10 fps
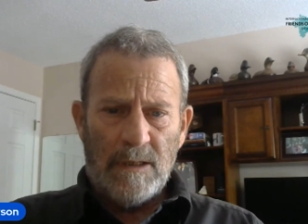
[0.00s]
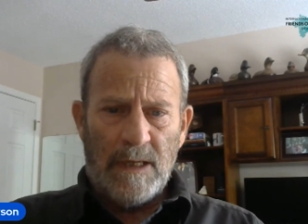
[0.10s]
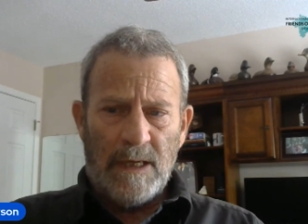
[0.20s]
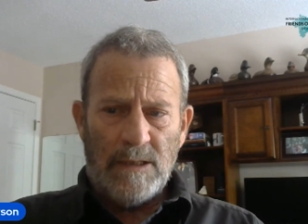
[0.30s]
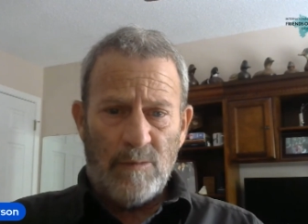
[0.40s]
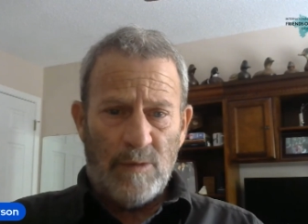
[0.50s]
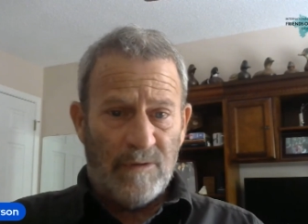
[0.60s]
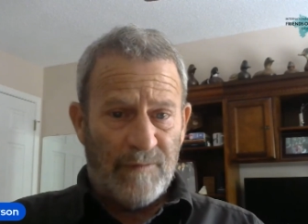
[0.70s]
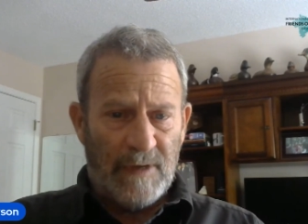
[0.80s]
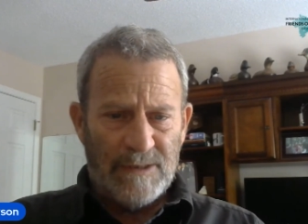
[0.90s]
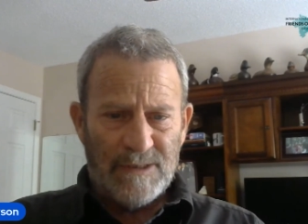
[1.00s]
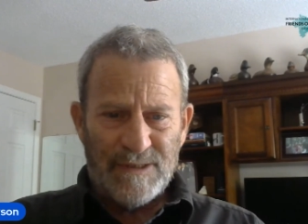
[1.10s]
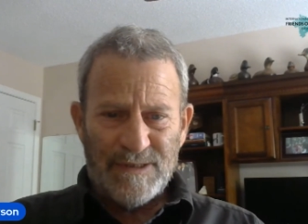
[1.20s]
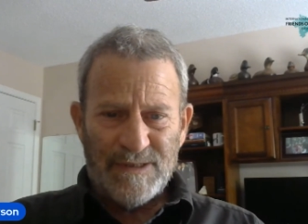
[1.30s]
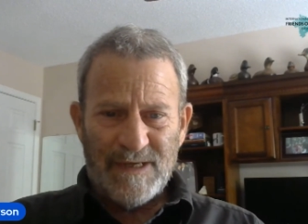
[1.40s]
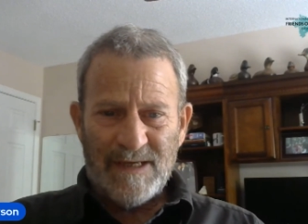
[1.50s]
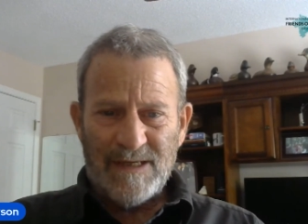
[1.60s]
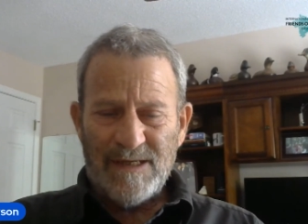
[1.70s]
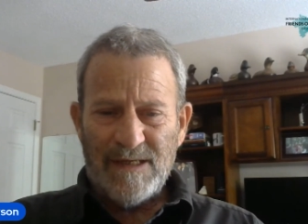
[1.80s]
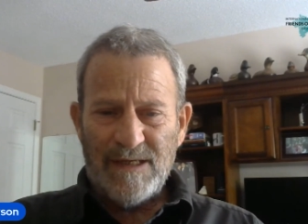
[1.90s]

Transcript: and you build fences and